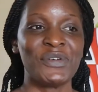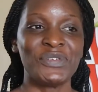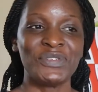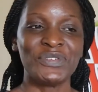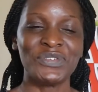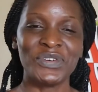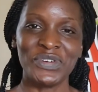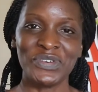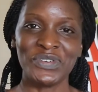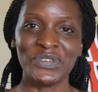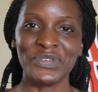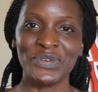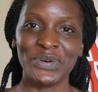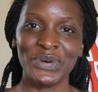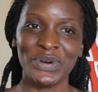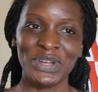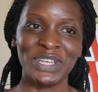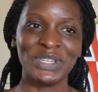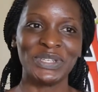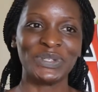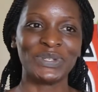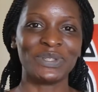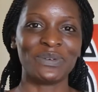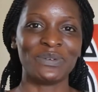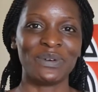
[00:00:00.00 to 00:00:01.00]
don't go
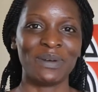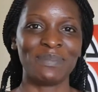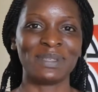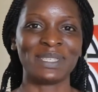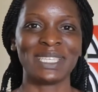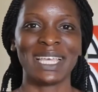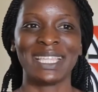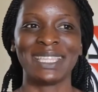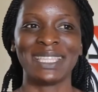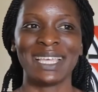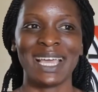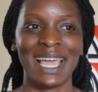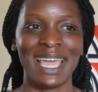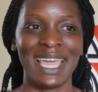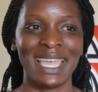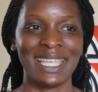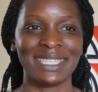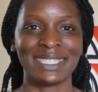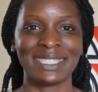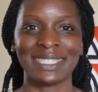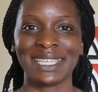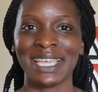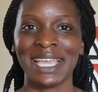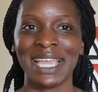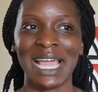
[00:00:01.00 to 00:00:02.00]
into the website there and
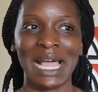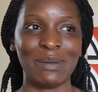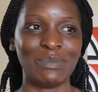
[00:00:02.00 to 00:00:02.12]
say